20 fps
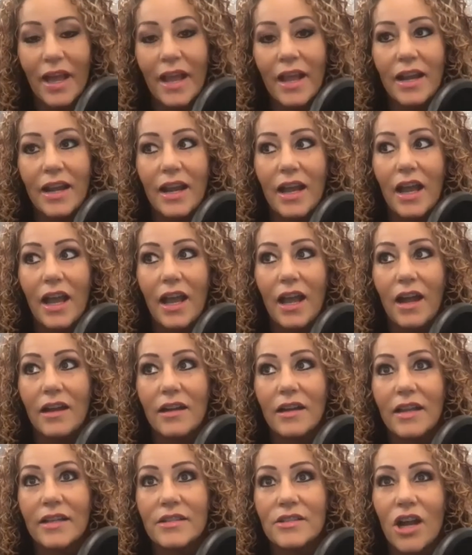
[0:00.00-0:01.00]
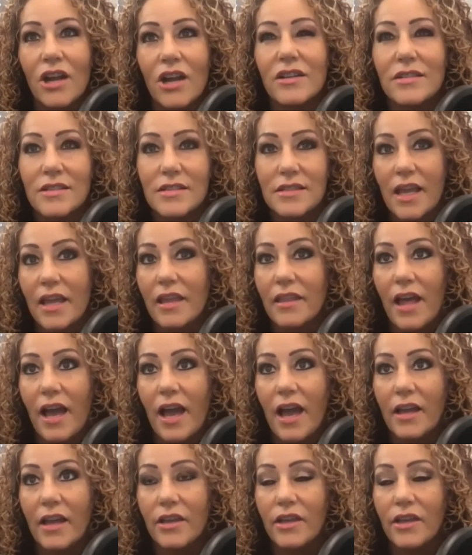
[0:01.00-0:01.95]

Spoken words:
And it's hard to say that,